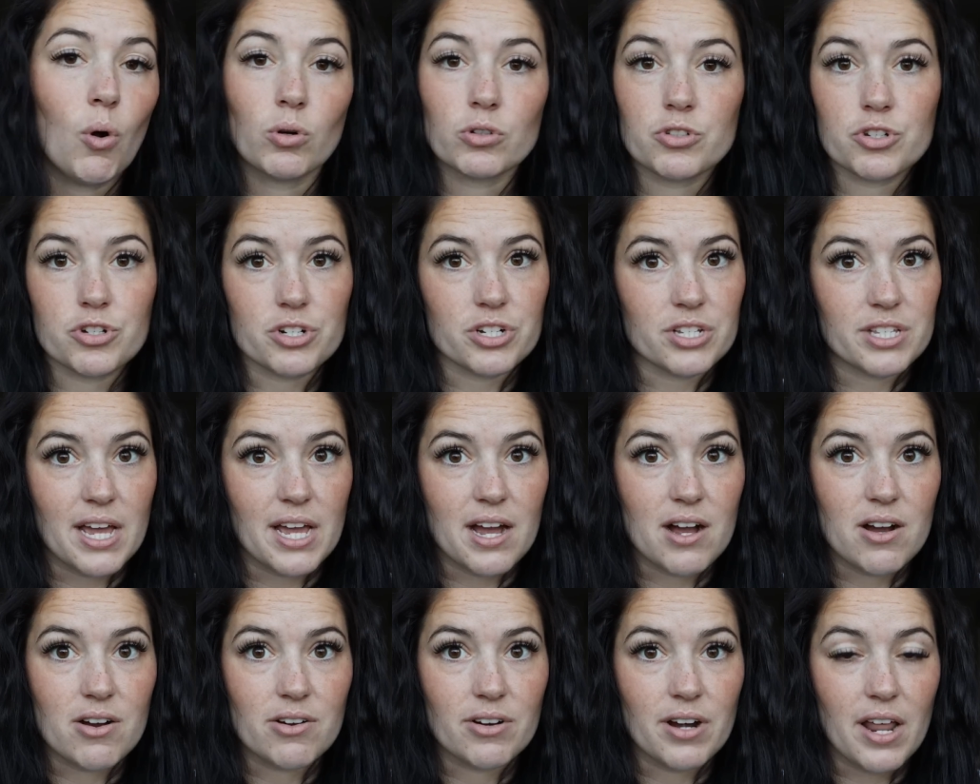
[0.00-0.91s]

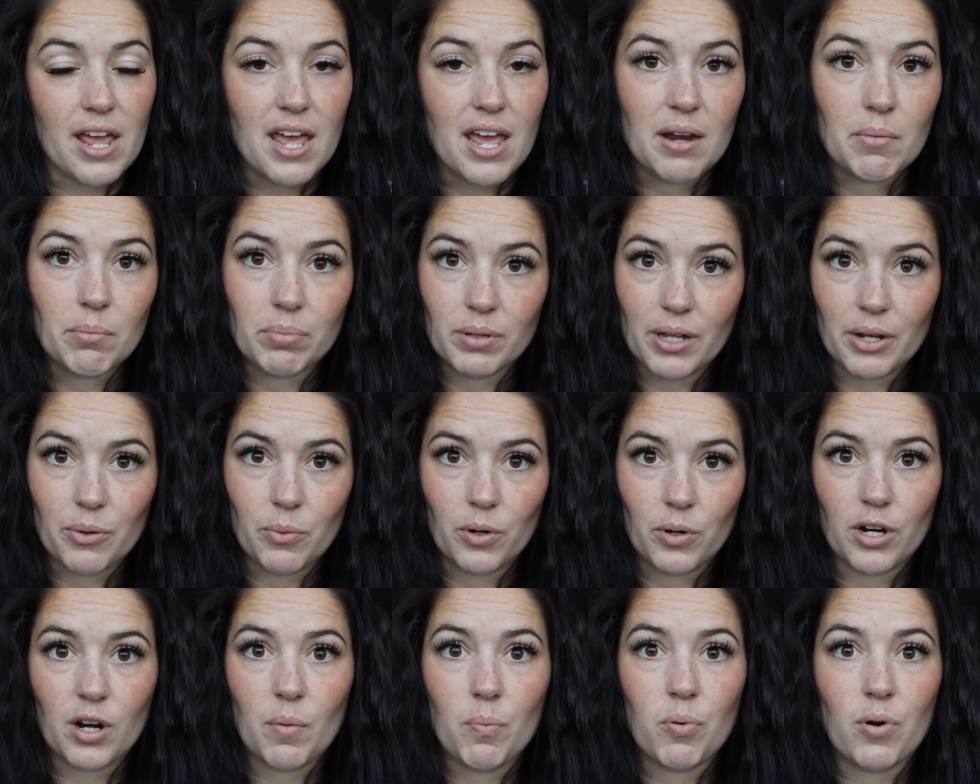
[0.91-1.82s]
ultrasound and blood
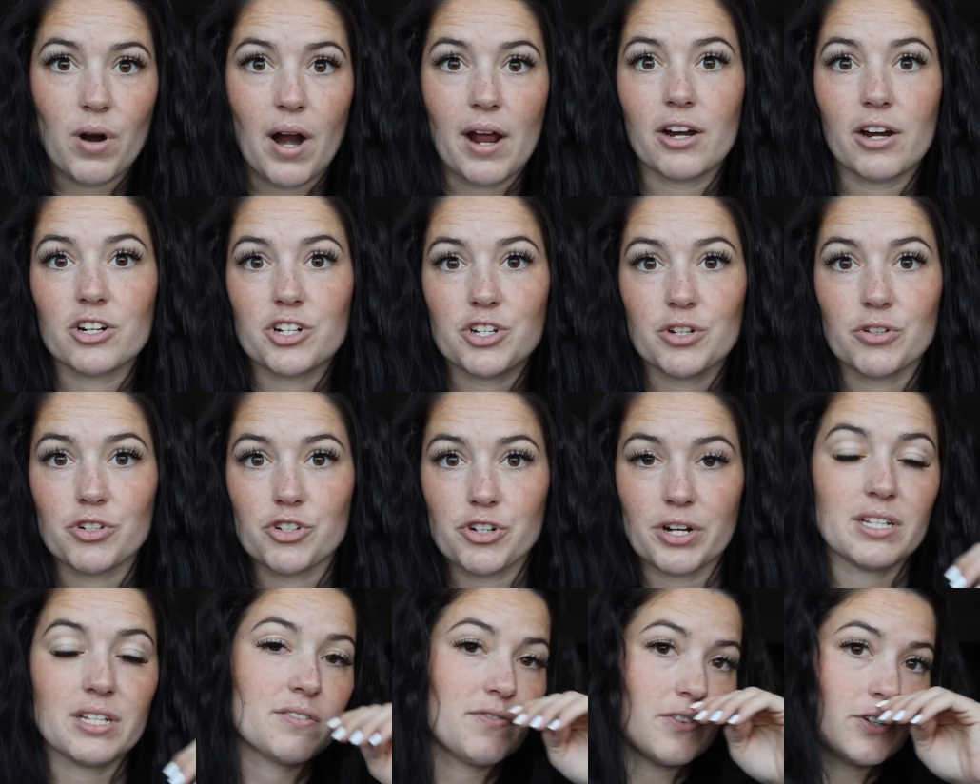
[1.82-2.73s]
work prior to
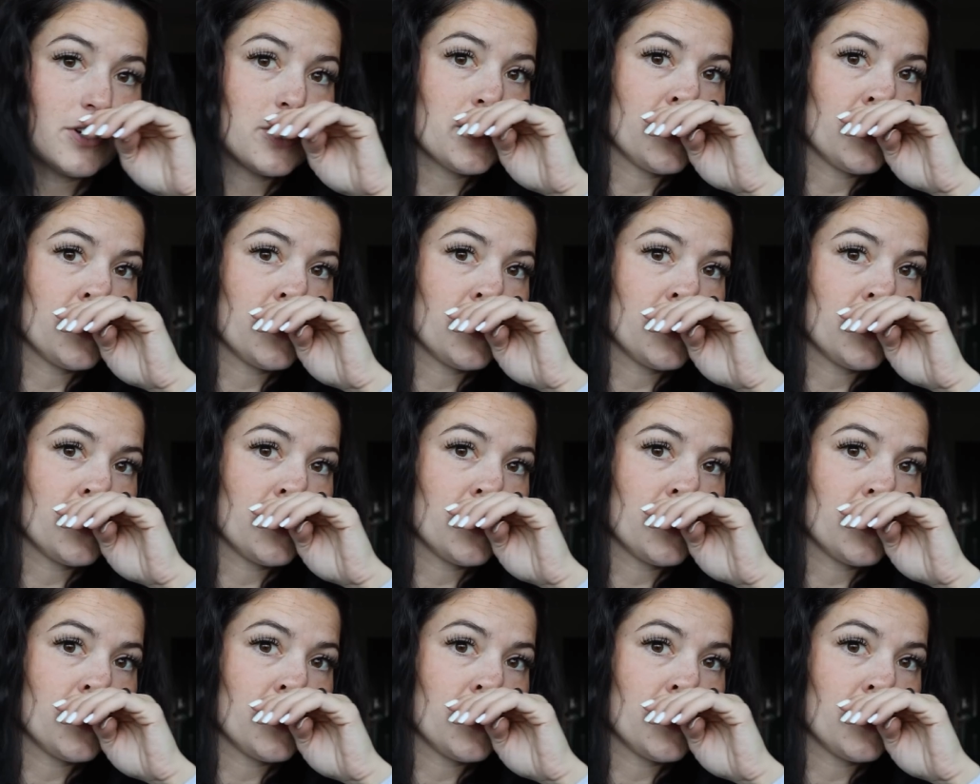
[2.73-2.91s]
transfer.